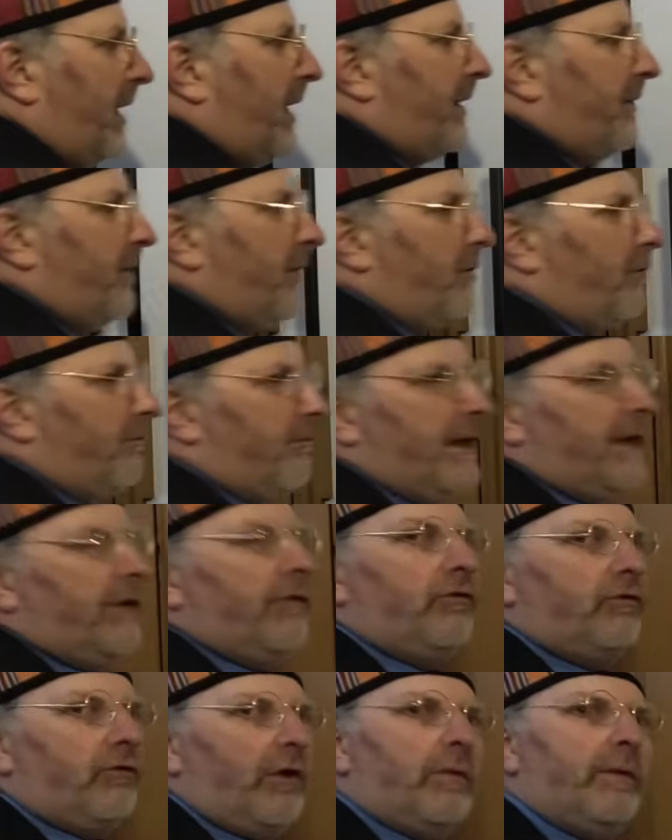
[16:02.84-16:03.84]
by the
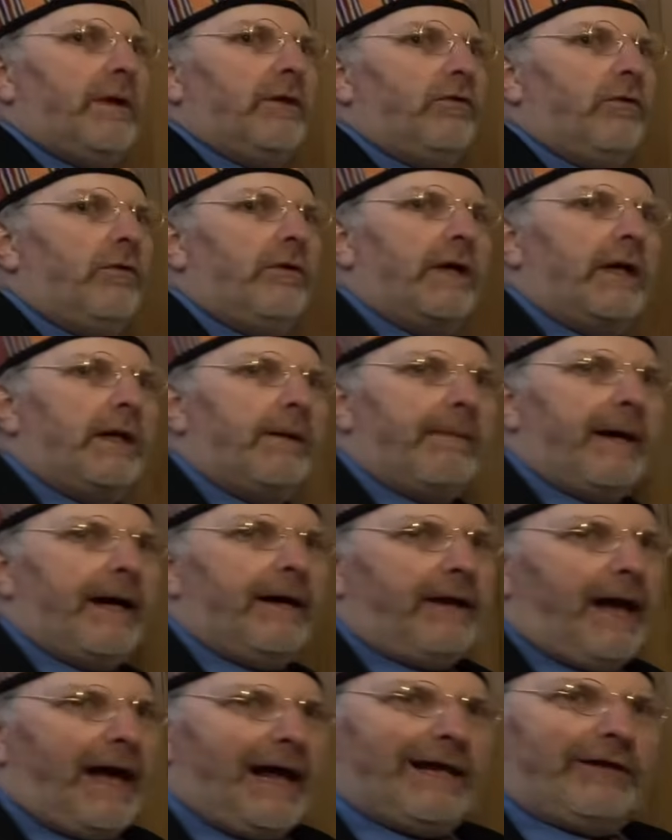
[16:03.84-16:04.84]
Greeks. So we're talking
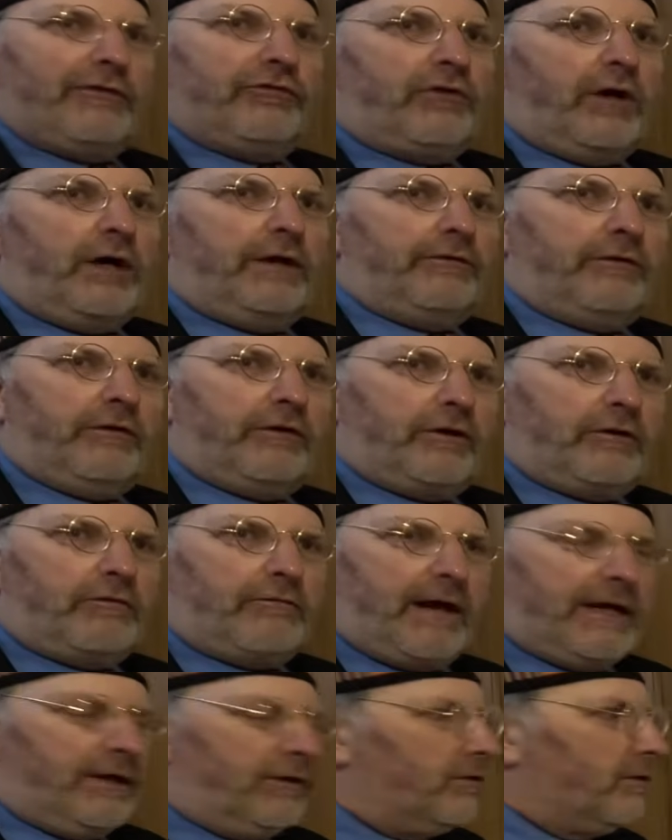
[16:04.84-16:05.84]
about Alexander the
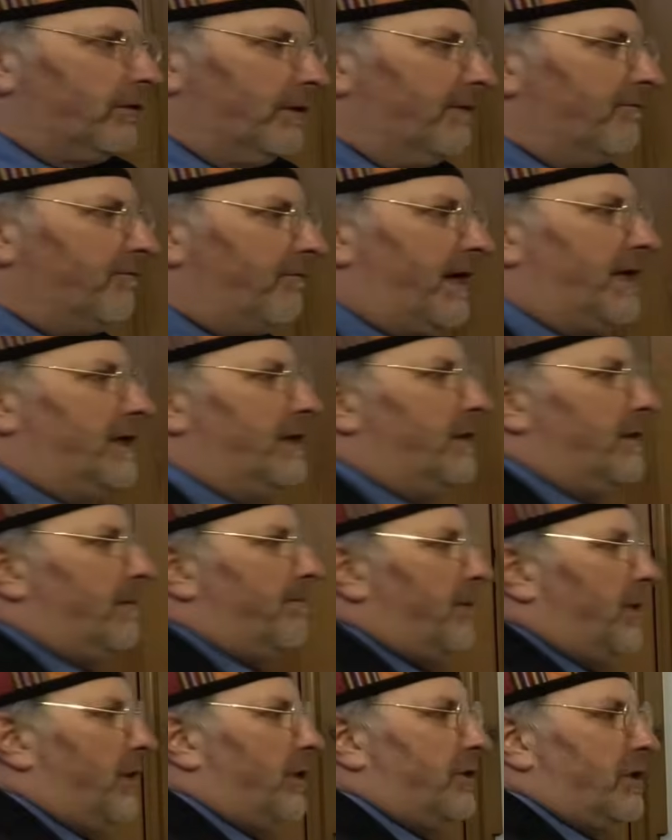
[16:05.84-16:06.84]
Great, who invaded the
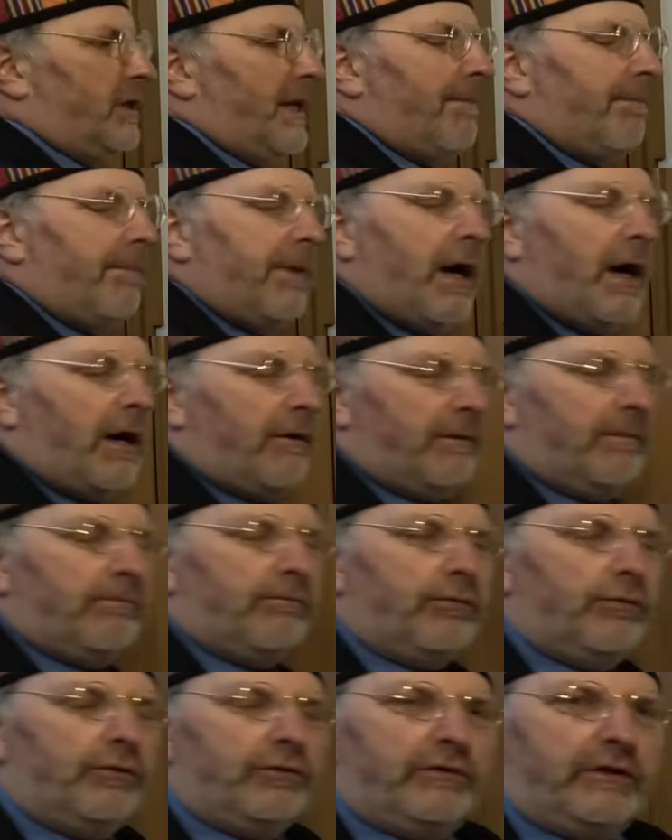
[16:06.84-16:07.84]
Persian Empire and
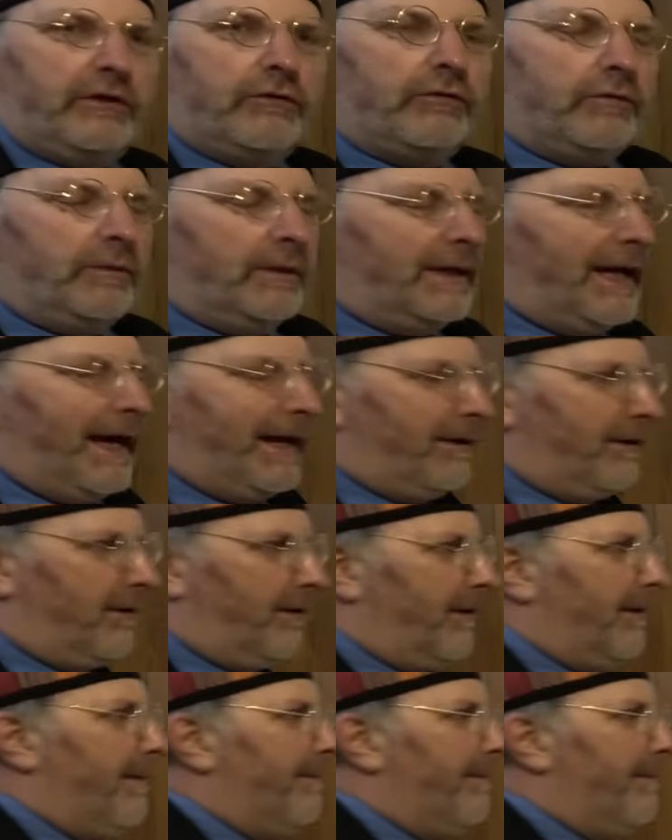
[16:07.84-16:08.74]
brought it to an end.